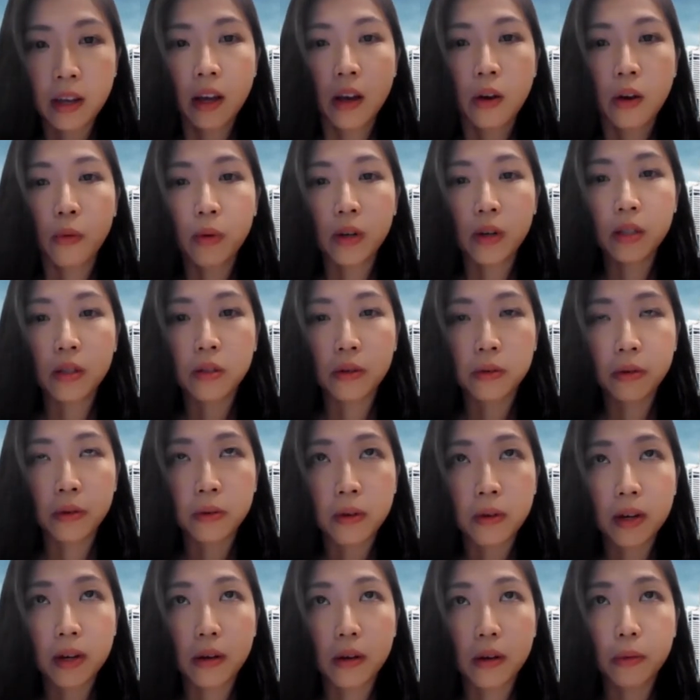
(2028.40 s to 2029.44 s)
we do
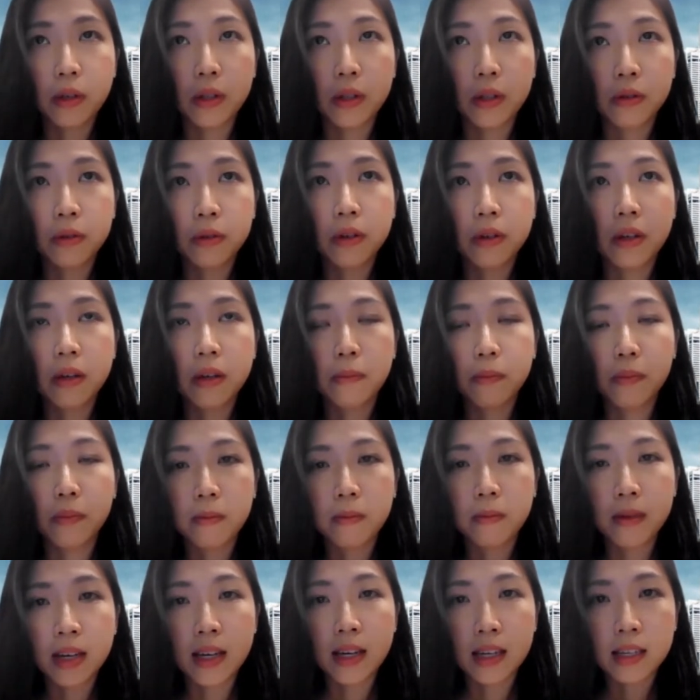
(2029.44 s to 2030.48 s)

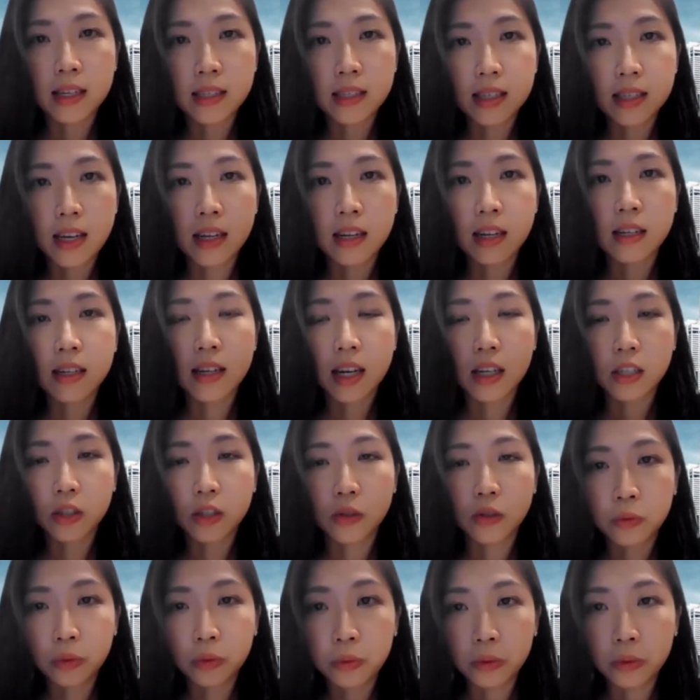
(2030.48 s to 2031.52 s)
implement an index
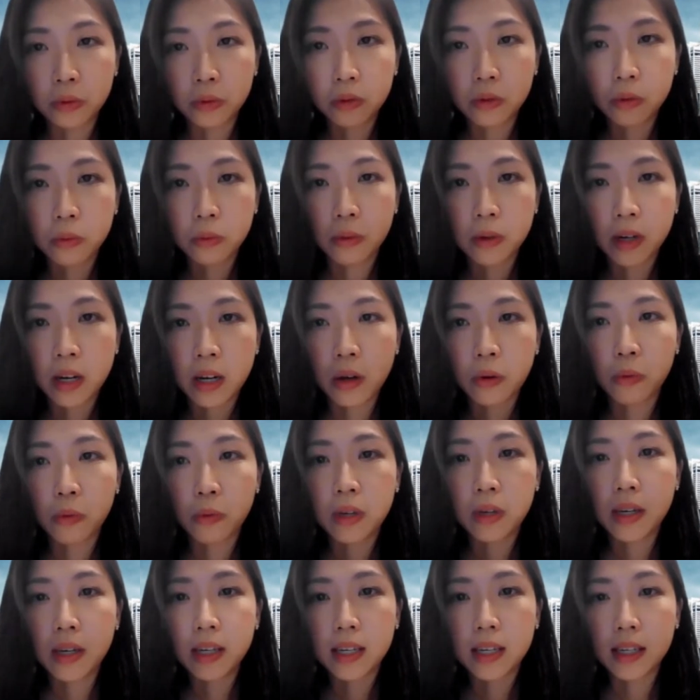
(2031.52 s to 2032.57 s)
rule where
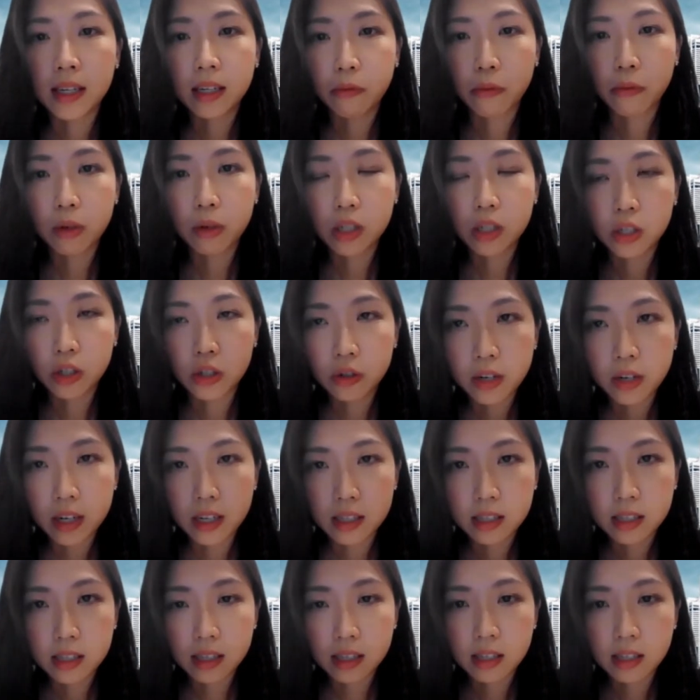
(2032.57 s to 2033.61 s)
we
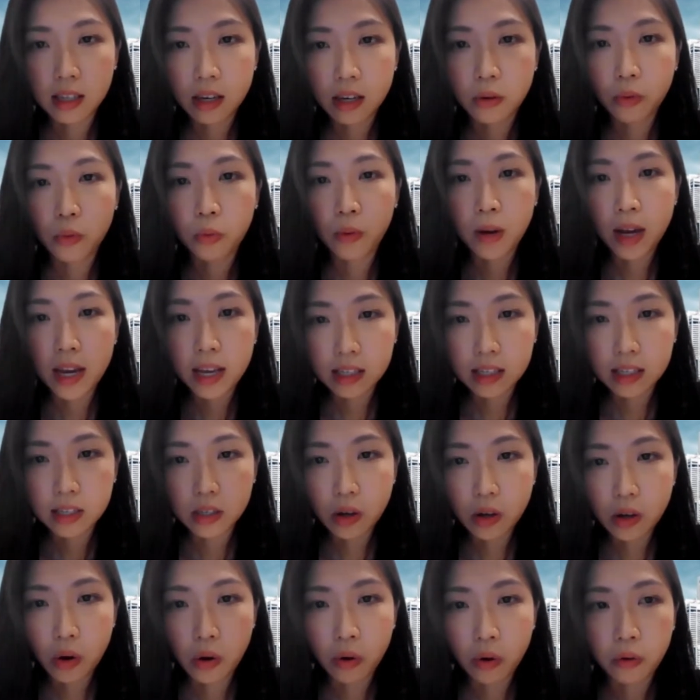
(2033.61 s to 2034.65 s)
restrict the weight
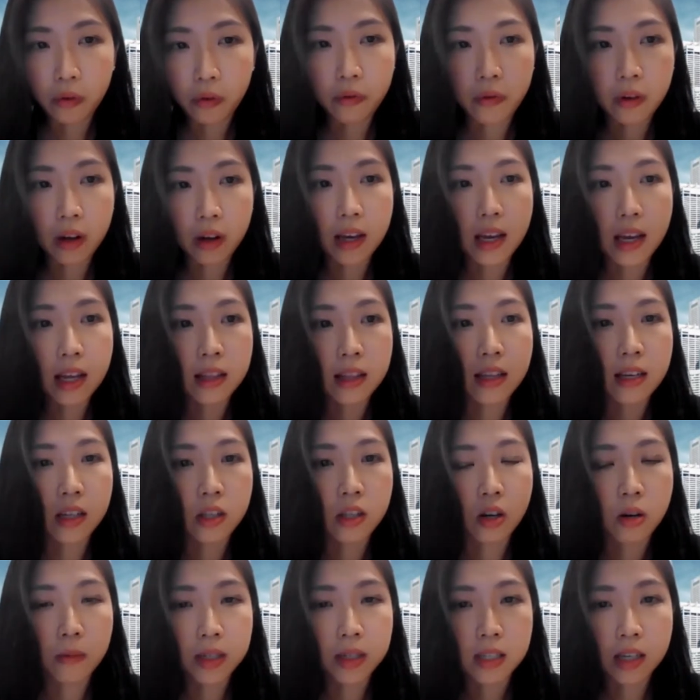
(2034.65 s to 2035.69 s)
of India
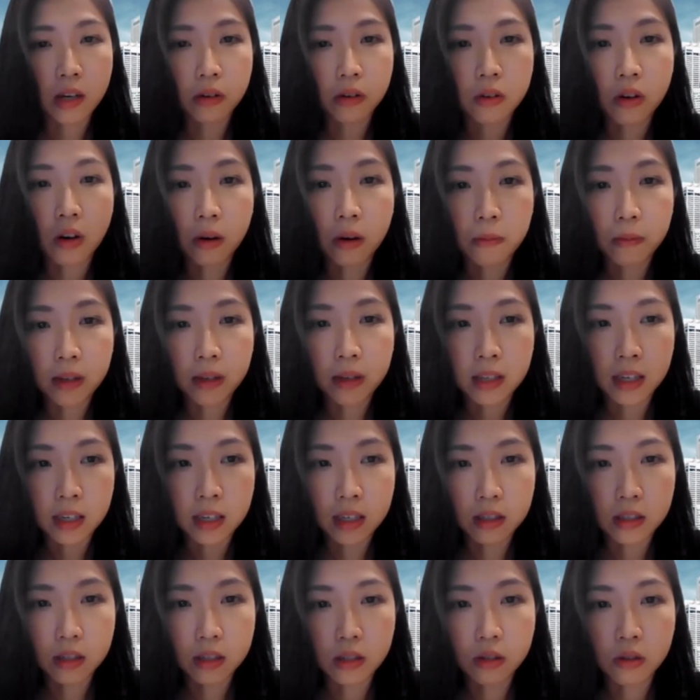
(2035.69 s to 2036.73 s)
domiciled
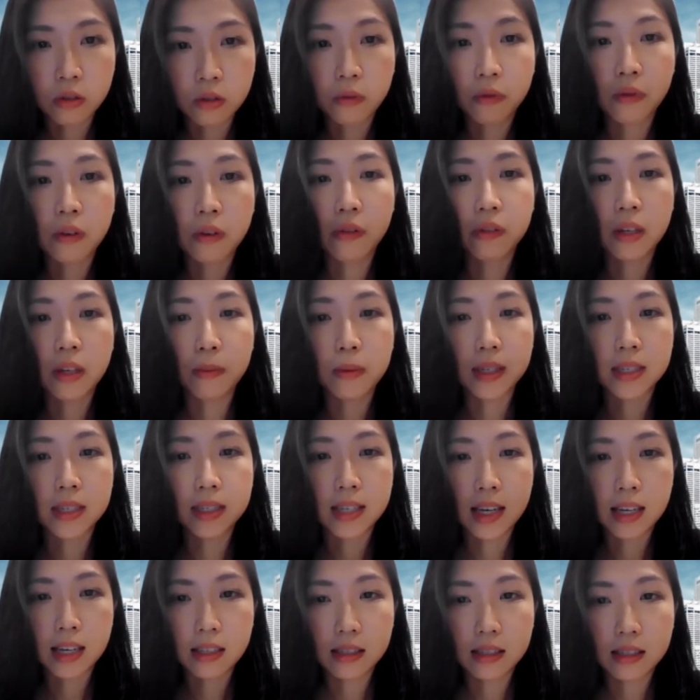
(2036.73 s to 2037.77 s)
companies to 50%.
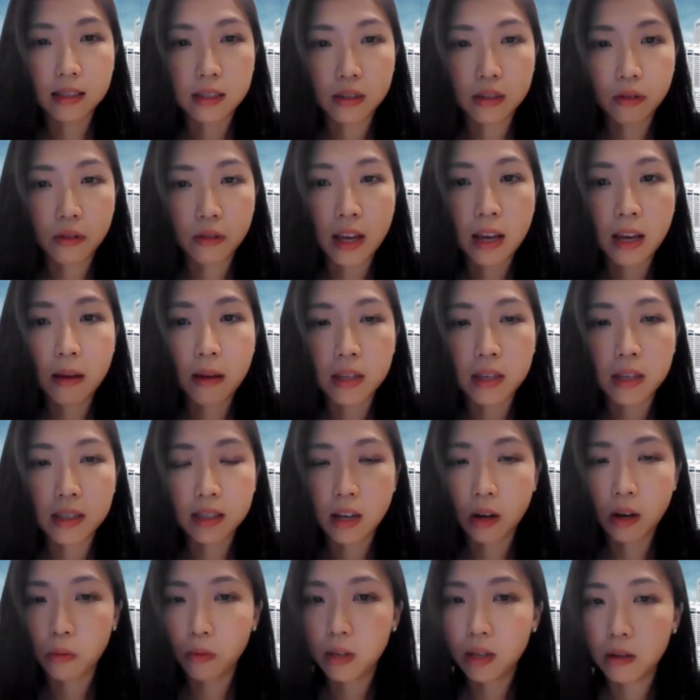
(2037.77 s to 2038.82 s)
So that means
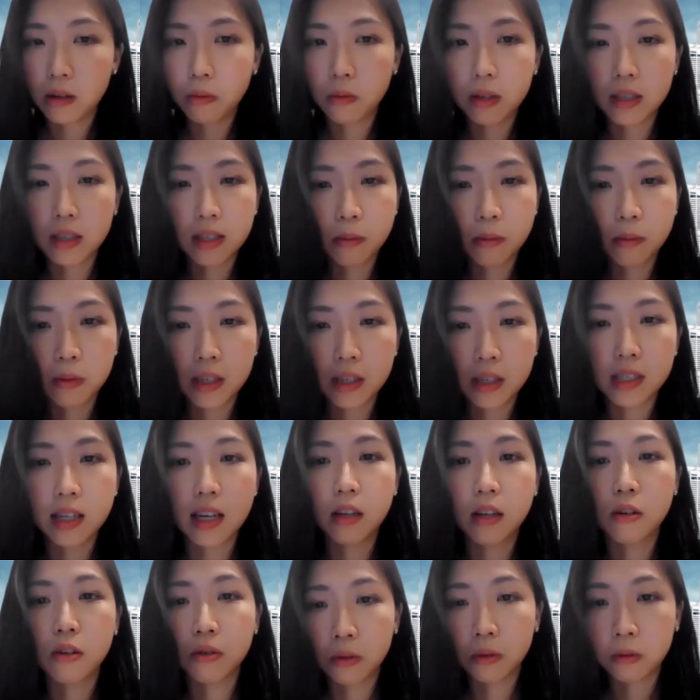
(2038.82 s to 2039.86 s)
that we simply stay
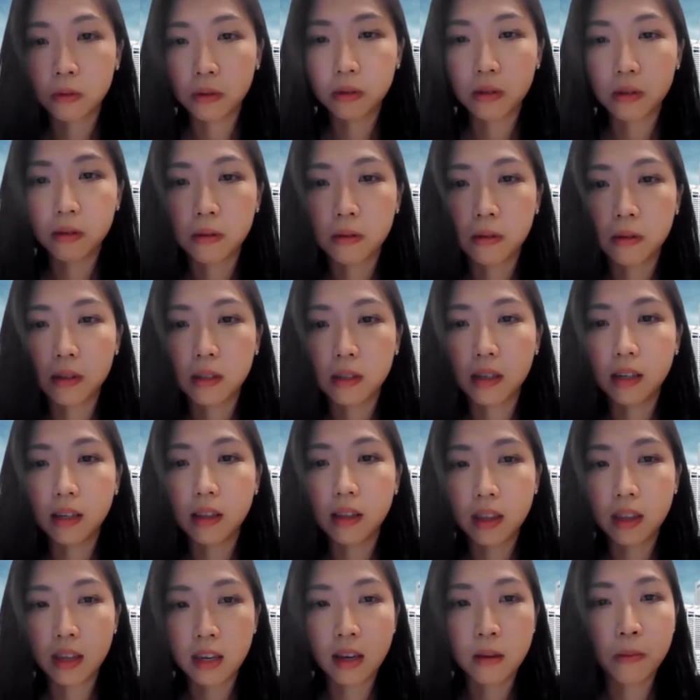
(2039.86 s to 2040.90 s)
true to the
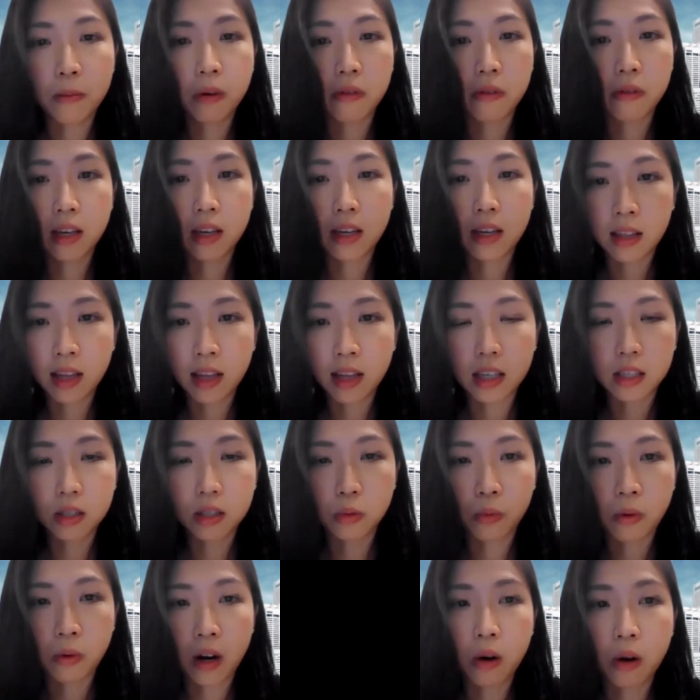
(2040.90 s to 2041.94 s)
theme of the
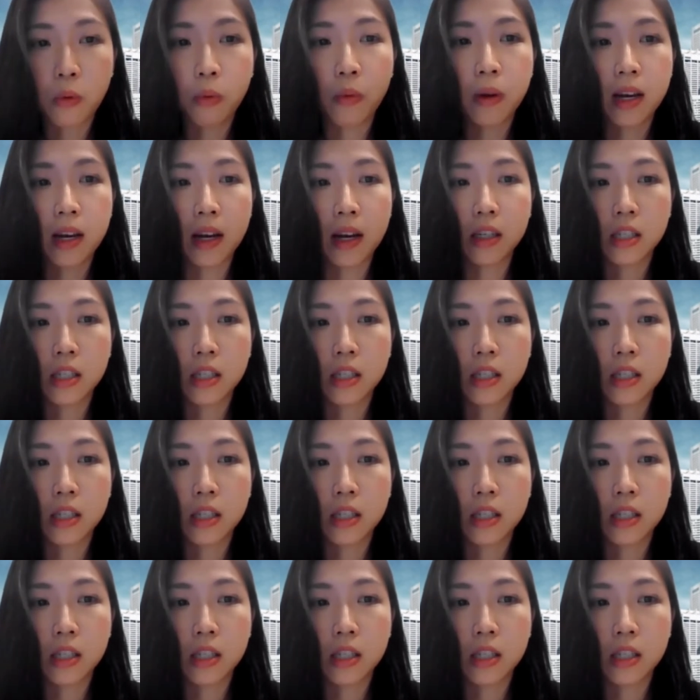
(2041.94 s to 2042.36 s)
index, where we are